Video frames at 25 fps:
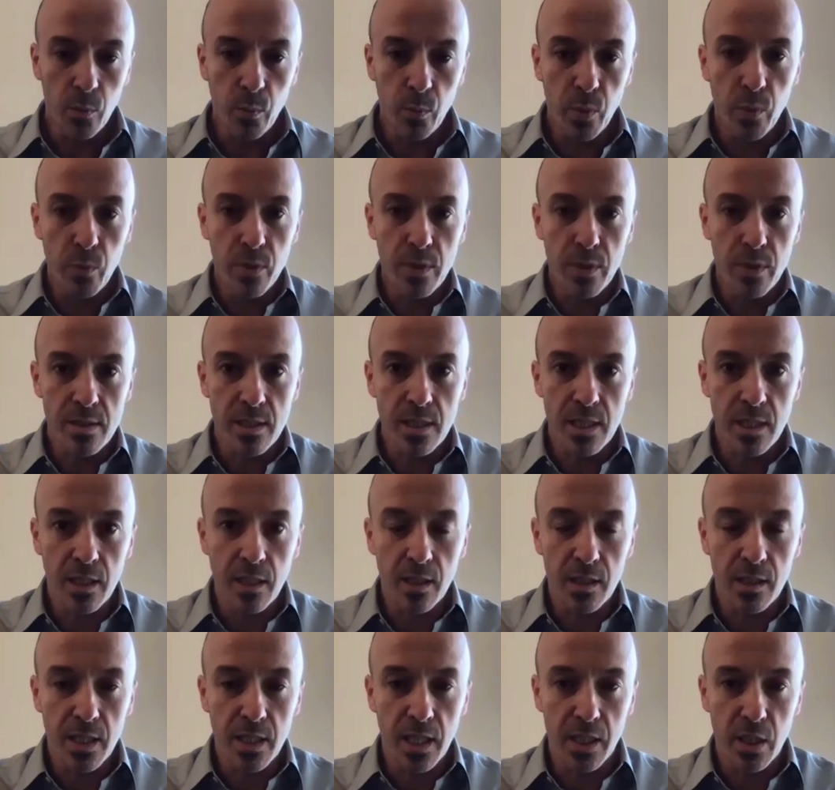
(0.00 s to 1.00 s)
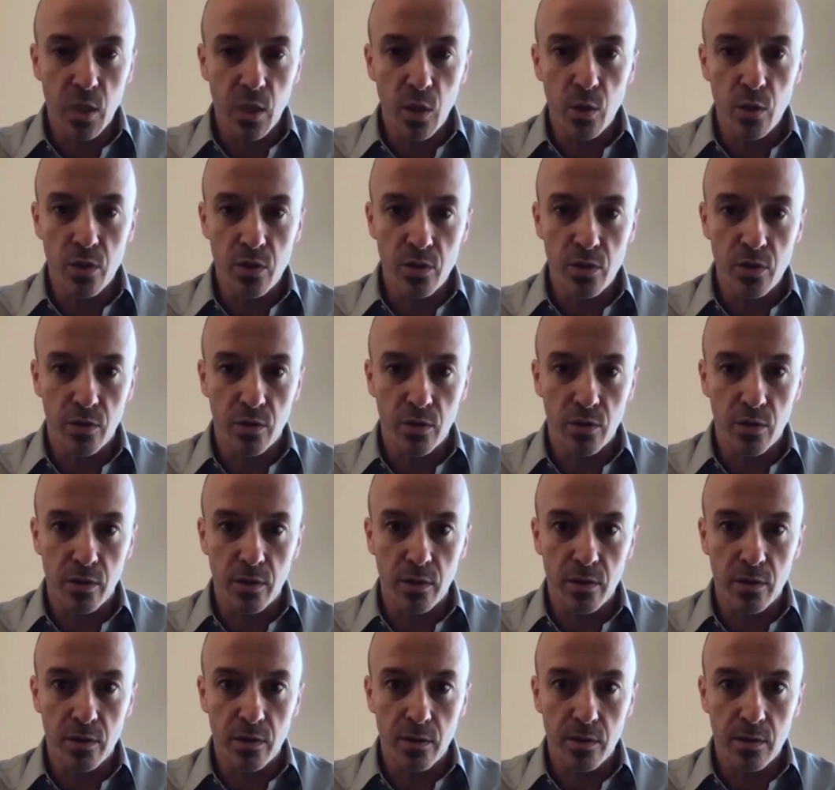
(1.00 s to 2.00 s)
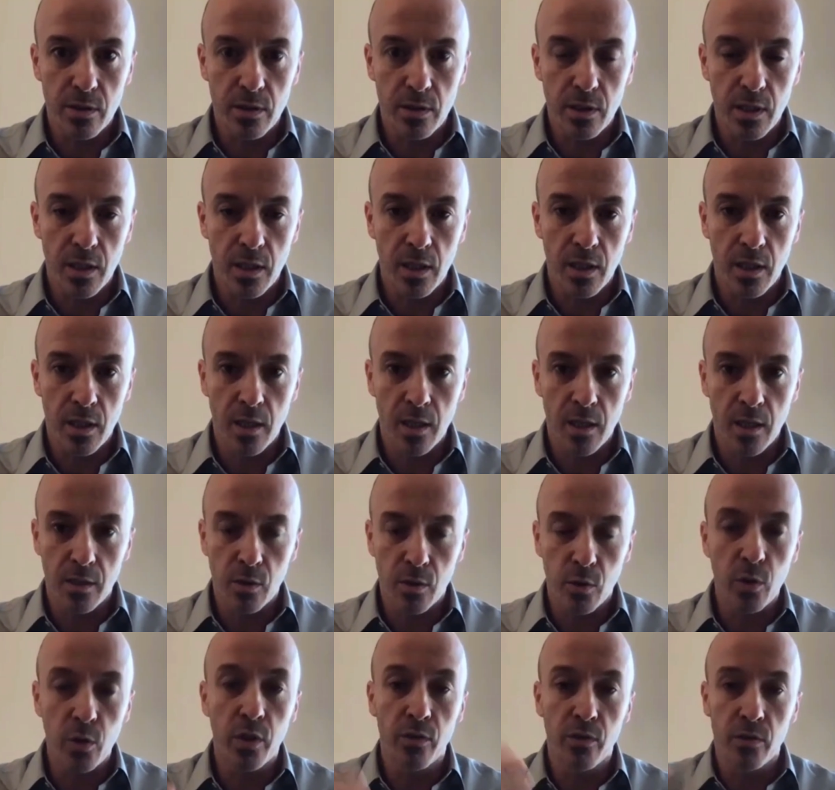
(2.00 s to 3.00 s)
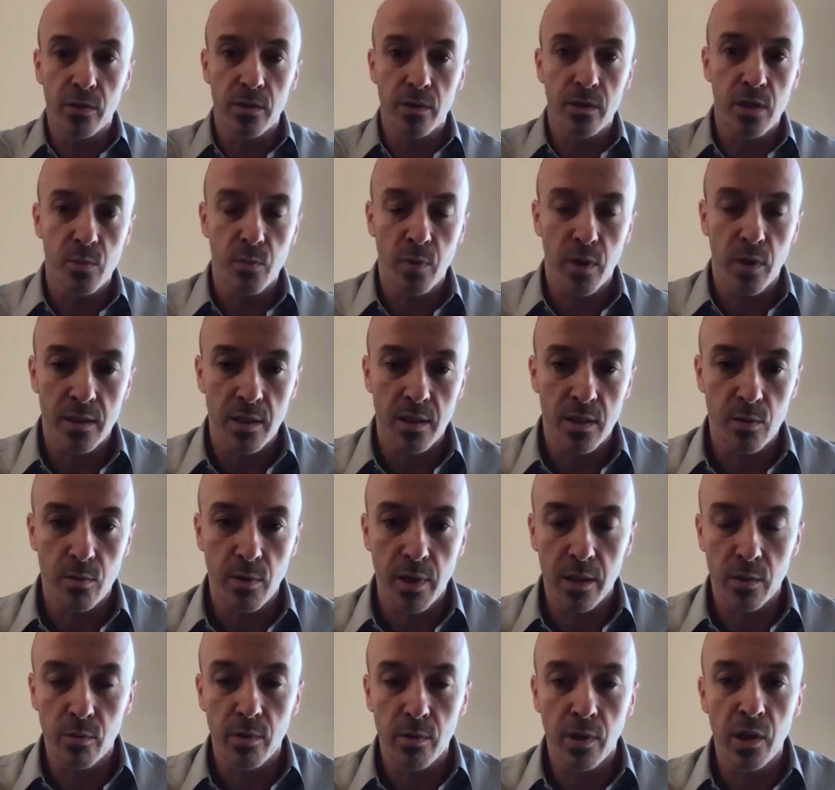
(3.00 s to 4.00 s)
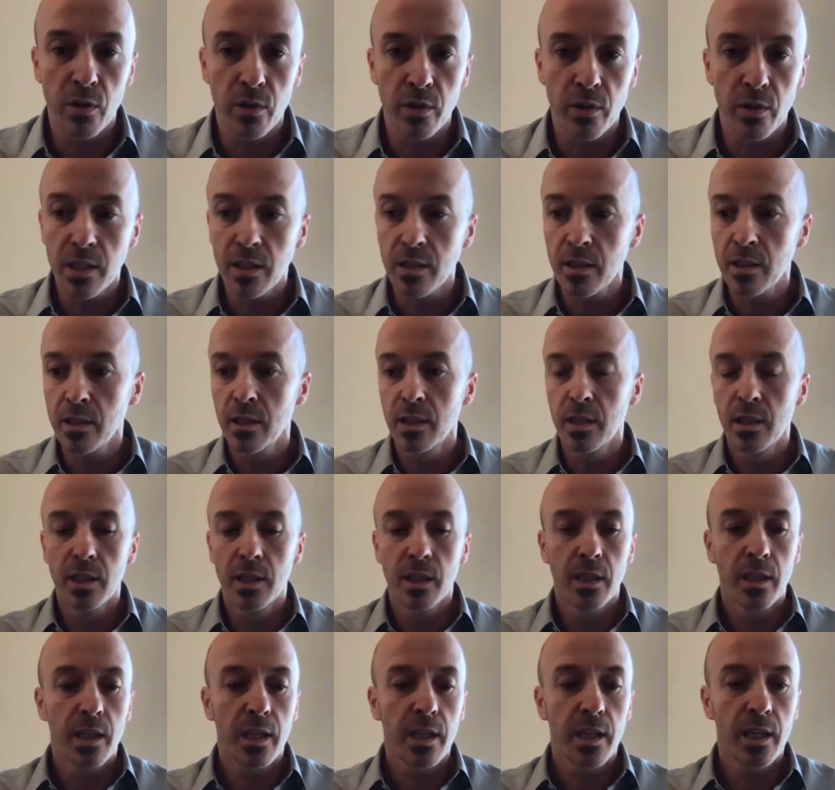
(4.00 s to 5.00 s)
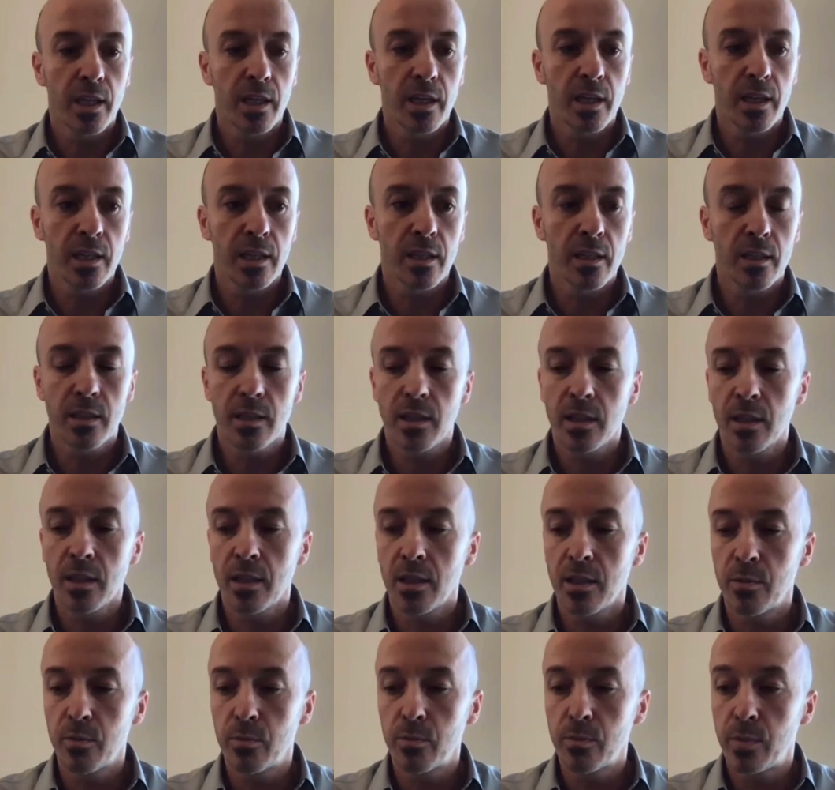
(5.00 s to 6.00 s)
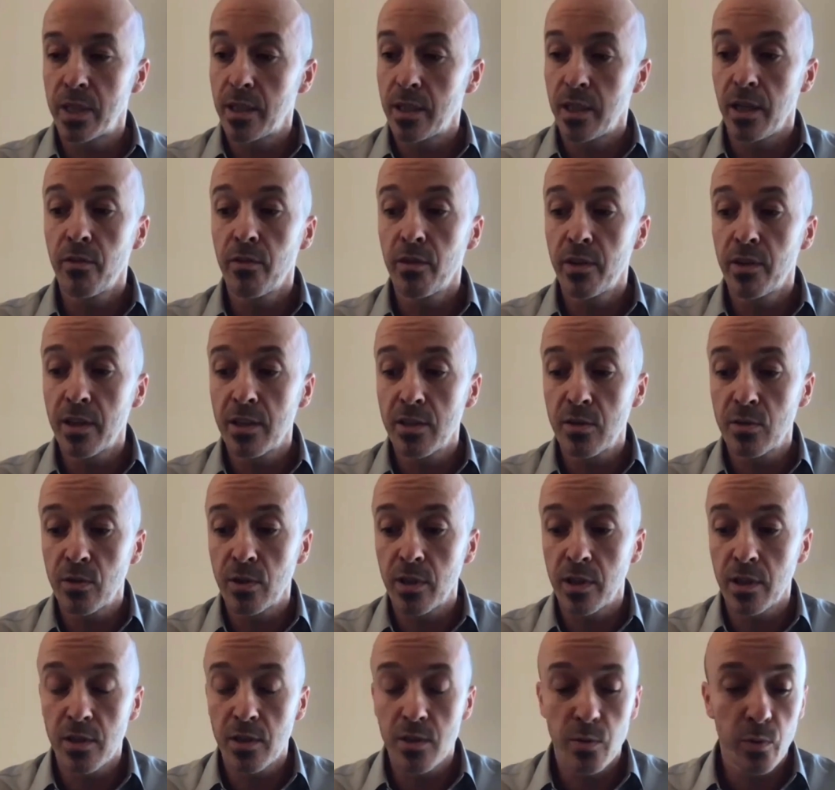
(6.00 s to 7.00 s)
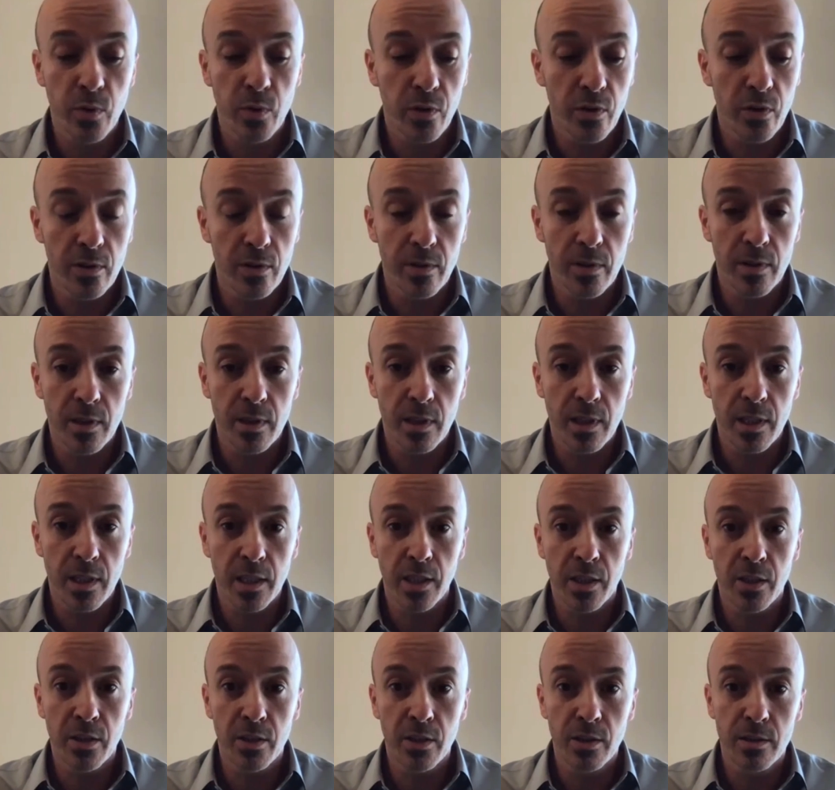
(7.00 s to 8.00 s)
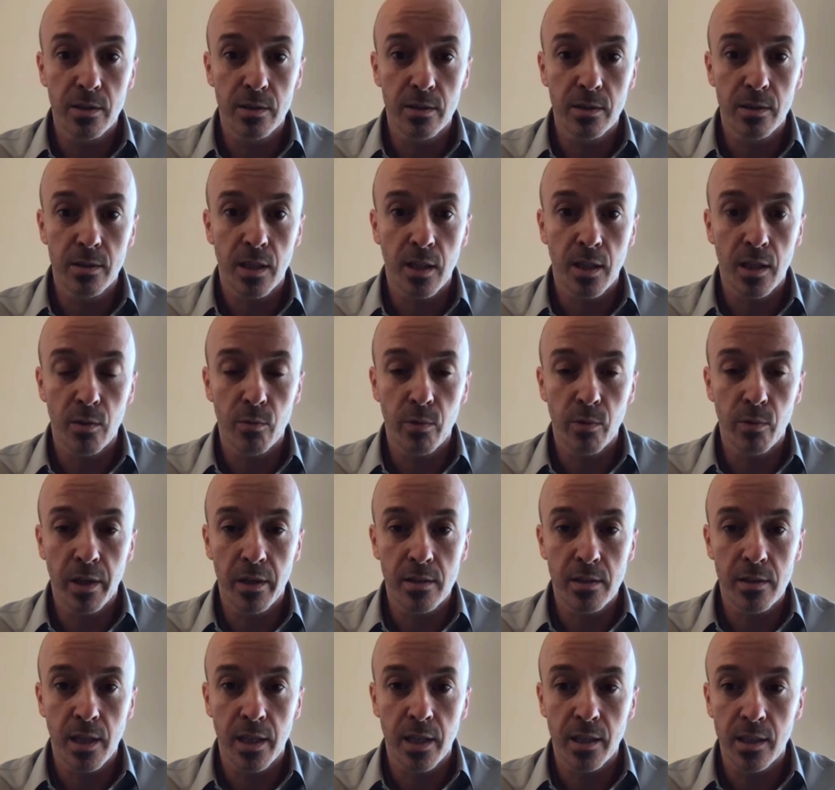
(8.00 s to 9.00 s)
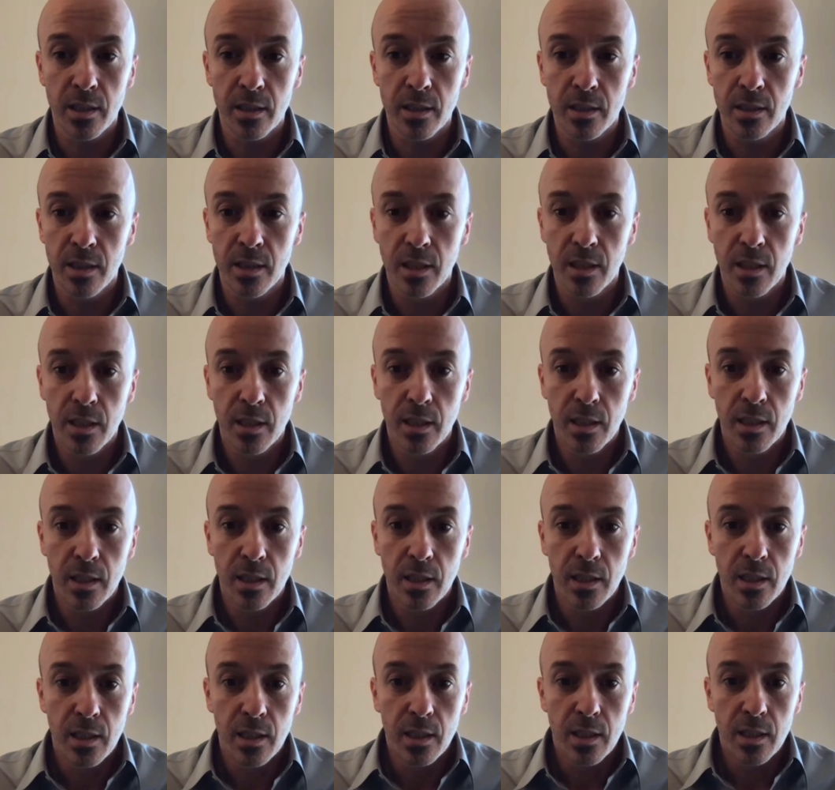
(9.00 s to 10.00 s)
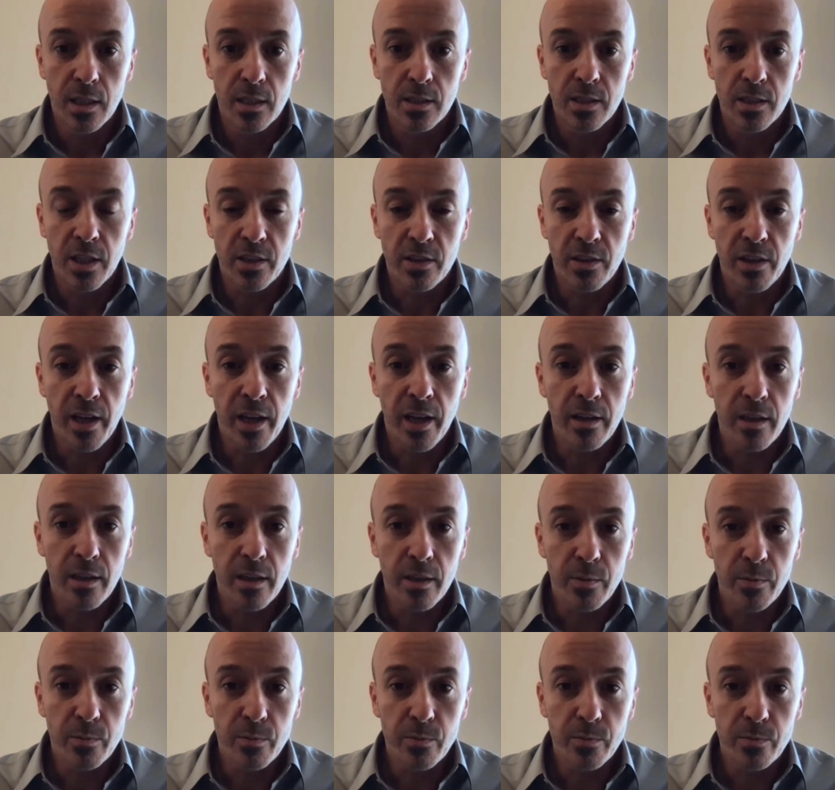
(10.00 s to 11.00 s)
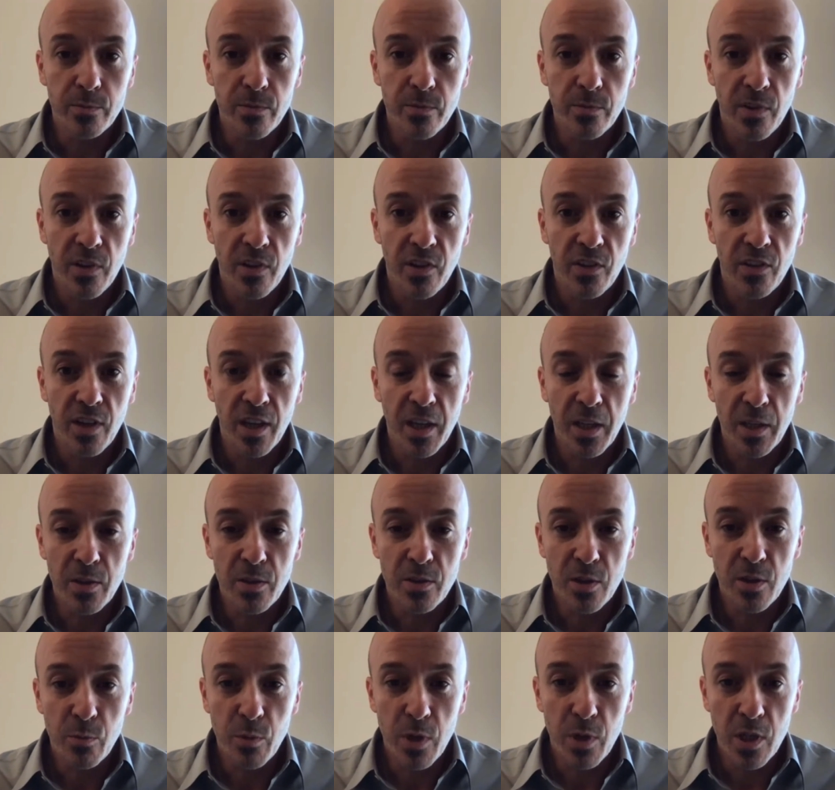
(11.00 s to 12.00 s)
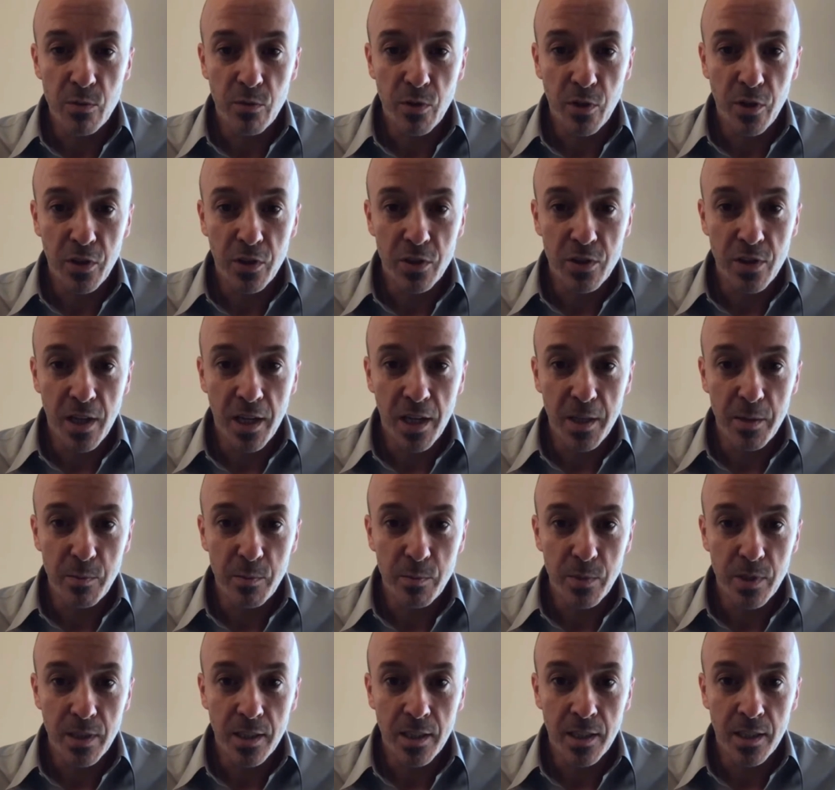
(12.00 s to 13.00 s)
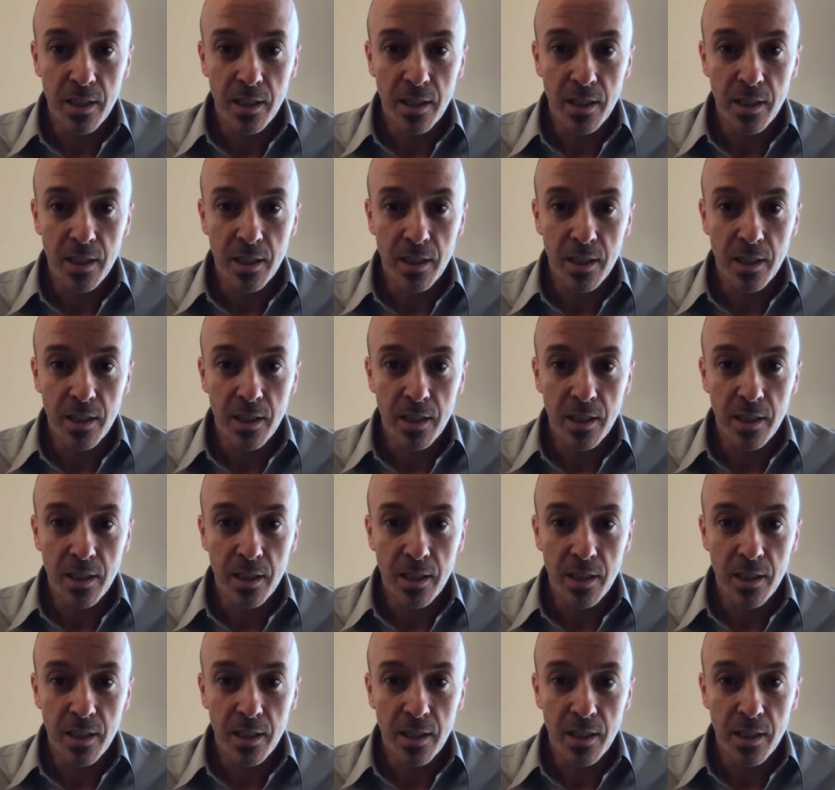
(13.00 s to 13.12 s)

people still not used to it going through this process, right? We're learning, and but everything's going smooth and good. We're excited. Dr. Anna, thank you so much for your time.